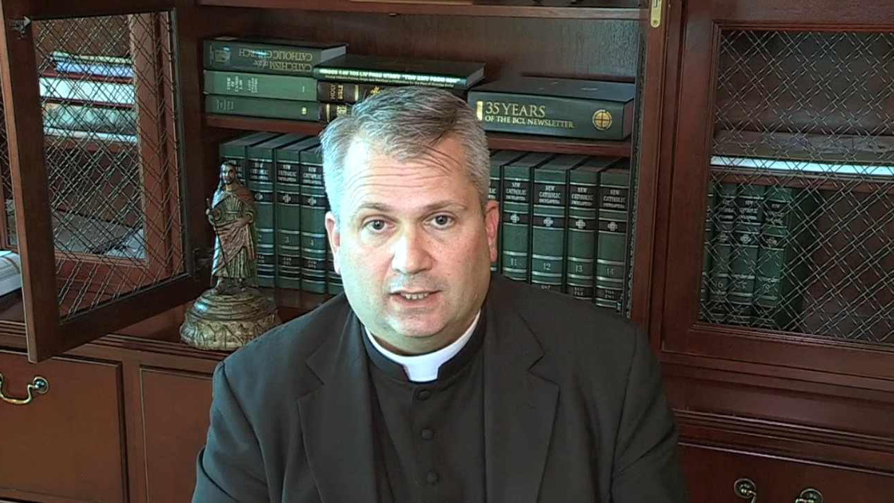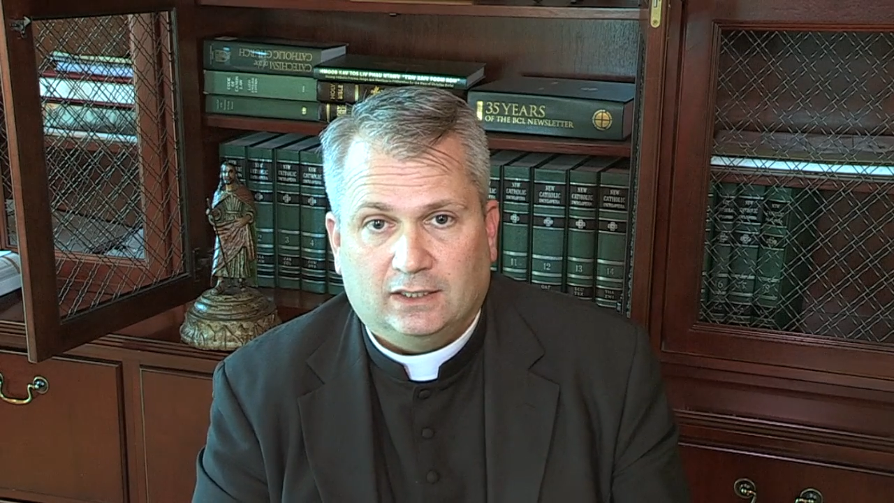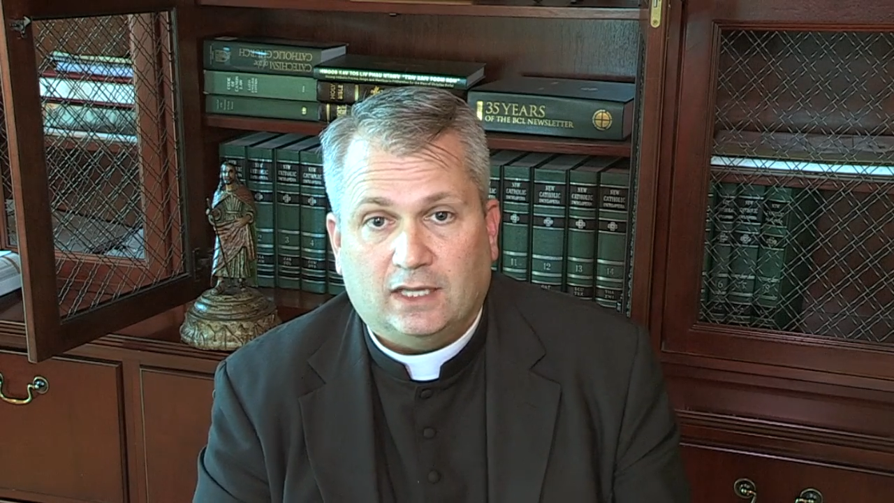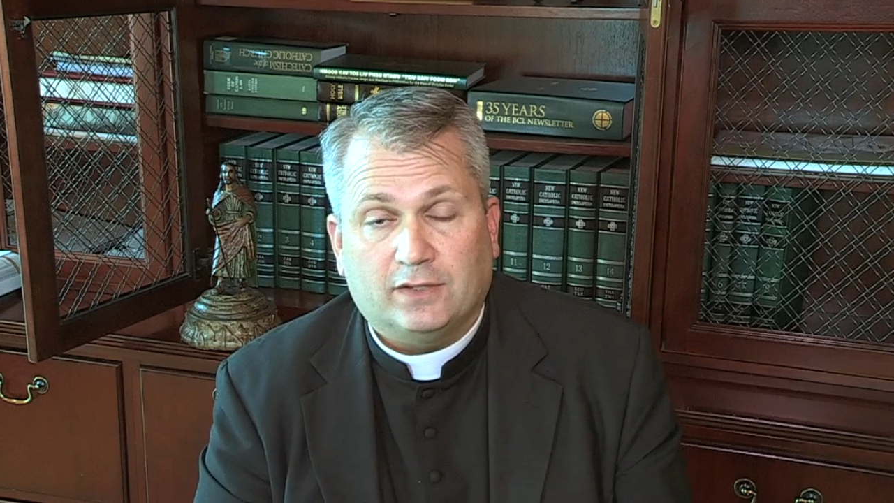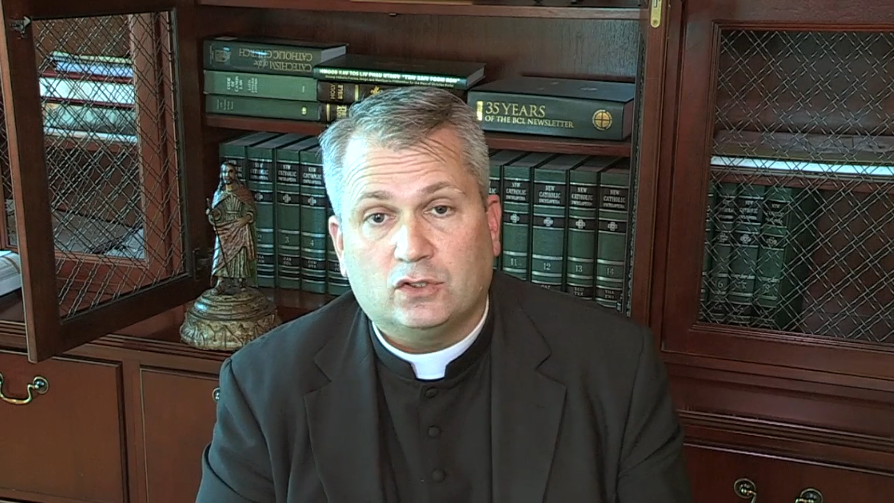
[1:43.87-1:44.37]

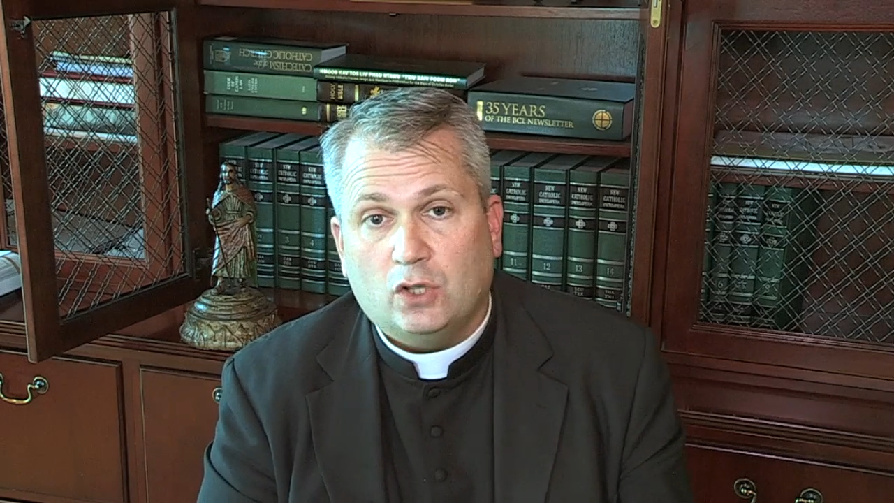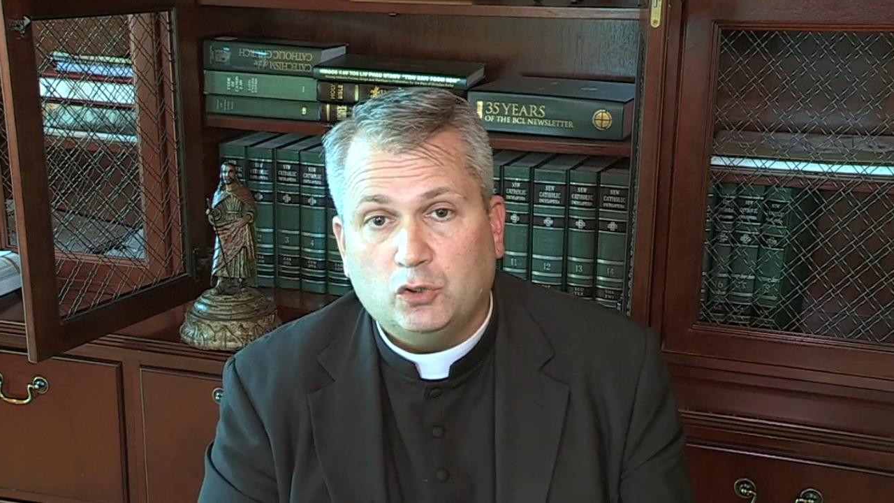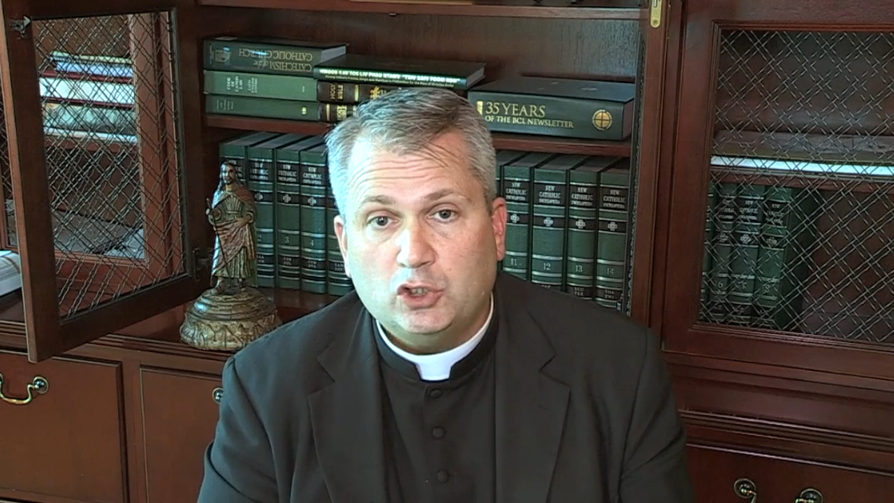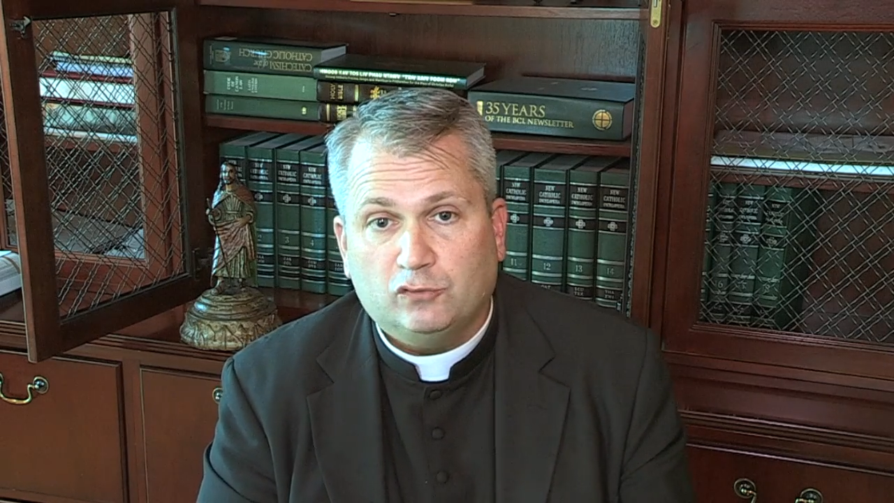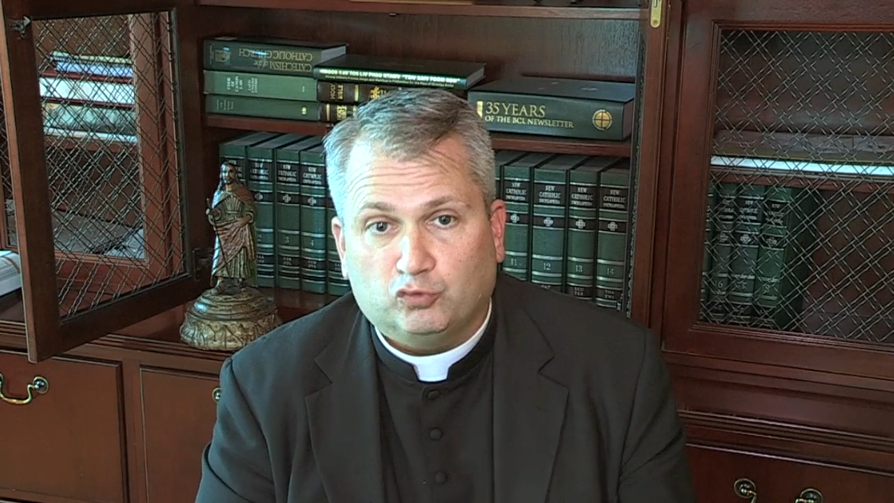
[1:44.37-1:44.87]
Now, this
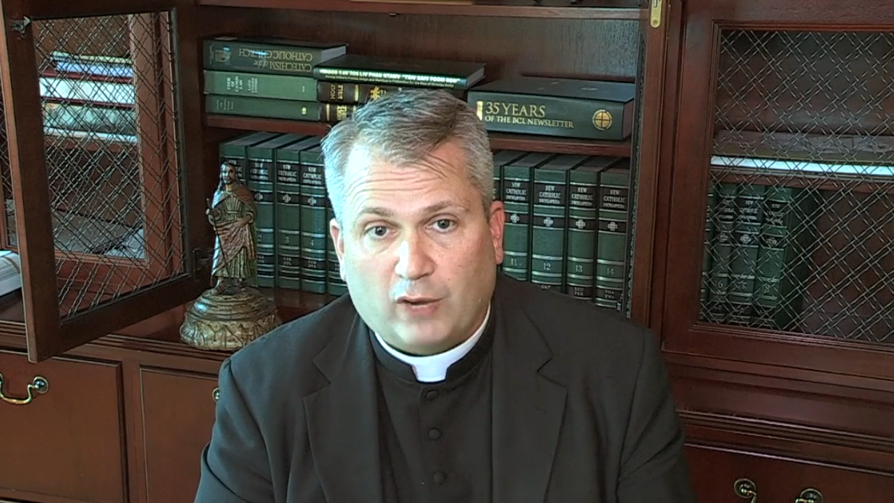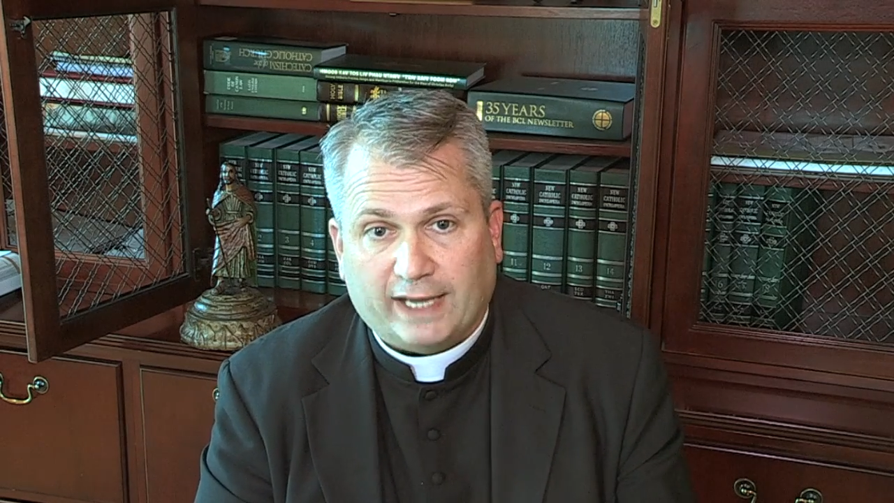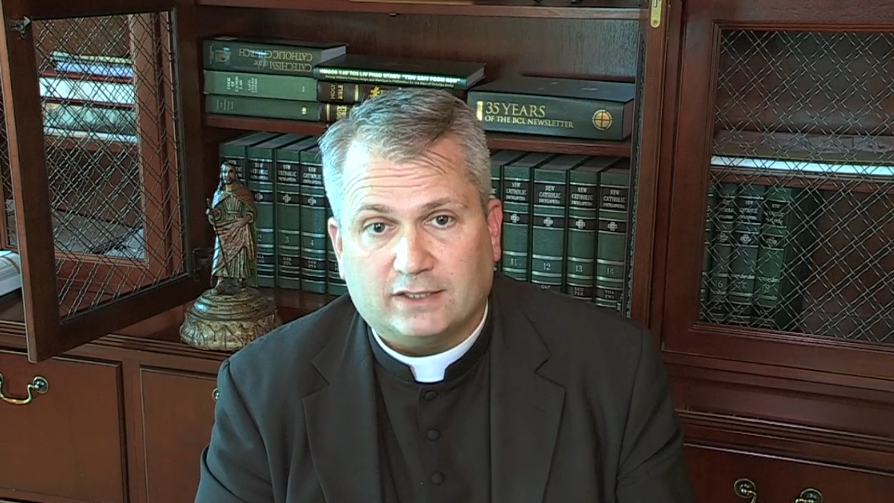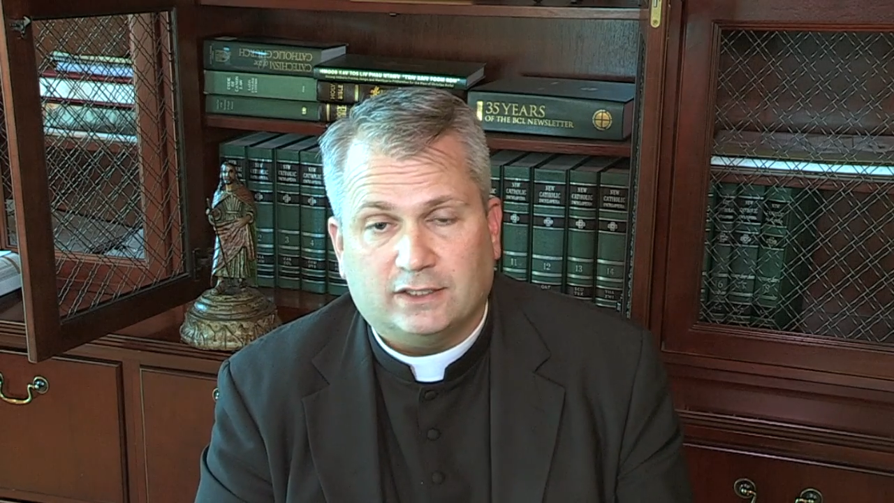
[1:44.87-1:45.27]
notion of rest